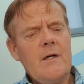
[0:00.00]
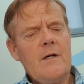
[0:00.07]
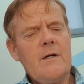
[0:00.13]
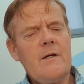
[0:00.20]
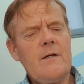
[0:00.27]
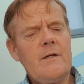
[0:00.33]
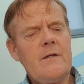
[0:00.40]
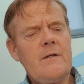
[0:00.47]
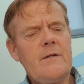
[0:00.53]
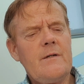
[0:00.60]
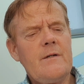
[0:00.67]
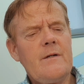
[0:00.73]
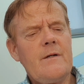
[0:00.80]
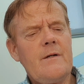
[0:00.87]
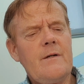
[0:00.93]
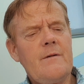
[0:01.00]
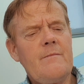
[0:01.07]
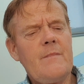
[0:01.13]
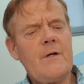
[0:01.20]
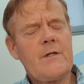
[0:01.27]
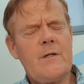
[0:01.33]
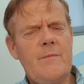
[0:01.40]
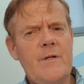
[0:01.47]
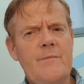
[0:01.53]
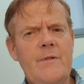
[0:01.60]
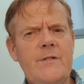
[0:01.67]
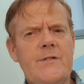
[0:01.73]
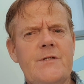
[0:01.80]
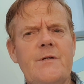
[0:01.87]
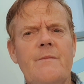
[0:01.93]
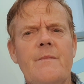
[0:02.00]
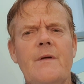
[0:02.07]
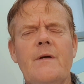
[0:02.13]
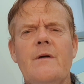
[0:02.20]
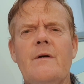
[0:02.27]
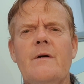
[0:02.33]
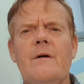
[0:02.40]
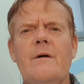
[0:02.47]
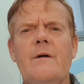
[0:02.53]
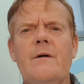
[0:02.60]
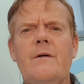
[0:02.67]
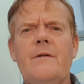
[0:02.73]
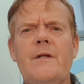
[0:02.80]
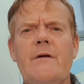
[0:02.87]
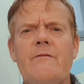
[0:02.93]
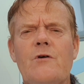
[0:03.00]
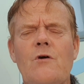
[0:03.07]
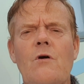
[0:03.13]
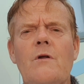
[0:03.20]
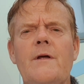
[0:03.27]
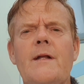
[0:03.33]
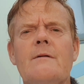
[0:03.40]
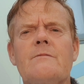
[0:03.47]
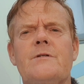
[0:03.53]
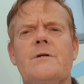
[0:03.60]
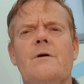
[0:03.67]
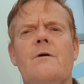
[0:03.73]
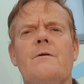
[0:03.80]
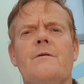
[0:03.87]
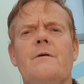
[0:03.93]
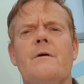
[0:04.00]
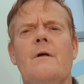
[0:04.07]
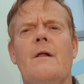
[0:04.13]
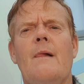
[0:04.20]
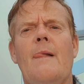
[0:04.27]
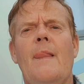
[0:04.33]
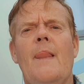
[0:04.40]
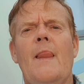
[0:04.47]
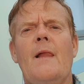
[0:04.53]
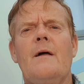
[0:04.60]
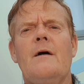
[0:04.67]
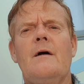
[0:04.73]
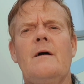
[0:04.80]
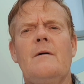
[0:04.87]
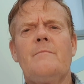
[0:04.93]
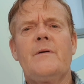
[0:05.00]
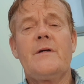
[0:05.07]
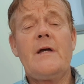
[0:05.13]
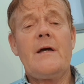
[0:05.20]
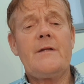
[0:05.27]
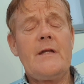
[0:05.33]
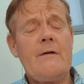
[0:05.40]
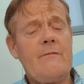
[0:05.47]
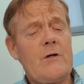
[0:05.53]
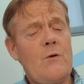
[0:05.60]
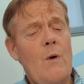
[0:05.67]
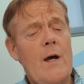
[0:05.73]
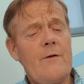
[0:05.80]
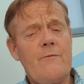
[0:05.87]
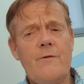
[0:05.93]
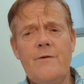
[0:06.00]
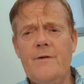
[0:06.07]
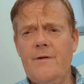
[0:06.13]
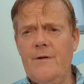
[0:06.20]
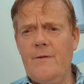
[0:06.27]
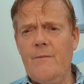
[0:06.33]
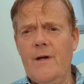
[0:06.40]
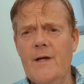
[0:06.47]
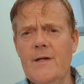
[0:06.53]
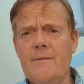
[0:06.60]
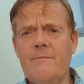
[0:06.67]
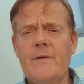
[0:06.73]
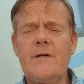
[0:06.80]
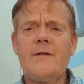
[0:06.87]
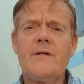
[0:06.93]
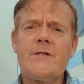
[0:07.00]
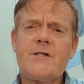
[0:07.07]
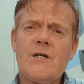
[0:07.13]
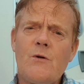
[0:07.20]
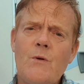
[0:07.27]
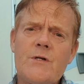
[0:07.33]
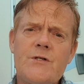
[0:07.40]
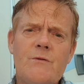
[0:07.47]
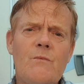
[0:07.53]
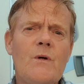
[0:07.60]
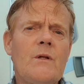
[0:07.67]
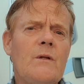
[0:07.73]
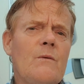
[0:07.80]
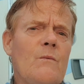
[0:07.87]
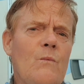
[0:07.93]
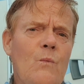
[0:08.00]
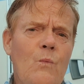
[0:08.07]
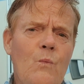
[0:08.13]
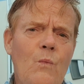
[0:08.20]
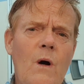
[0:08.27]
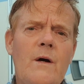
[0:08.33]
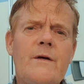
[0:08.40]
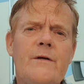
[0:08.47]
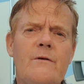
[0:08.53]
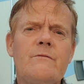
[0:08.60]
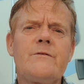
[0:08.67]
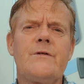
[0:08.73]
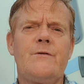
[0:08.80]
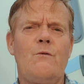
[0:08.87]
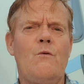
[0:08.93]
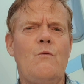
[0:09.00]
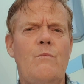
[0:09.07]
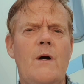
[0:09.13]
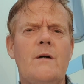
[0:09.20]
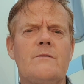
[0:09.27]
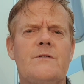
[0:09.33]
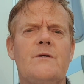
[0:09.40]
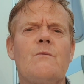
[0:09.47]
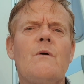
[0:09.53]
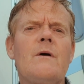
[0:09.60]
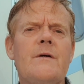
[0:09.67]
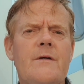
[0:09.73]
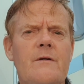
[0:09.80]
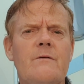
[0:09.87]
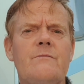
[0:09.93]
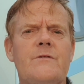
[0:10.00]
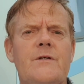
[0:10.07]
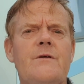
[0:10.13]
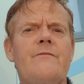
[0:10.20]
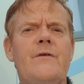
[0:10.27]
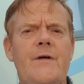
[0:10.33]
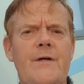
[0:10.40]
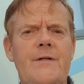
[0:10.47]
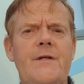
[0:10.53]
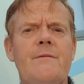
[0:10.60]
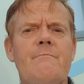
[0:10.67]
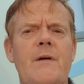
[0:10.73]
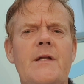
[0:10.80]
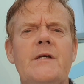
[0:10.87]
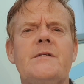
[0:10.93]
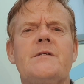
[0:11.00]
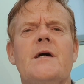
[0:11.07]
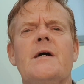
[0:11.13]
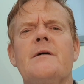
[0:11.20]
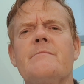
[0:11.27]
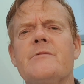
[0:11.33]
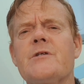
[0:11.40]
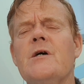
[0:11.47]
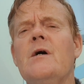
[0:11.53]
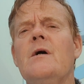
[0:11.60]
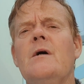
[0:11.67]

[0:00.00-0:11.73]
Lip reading: a commitment, never calling out to God, but yet never quite running away. And it's a question, well, what are you going to do about it? You've heard it many times,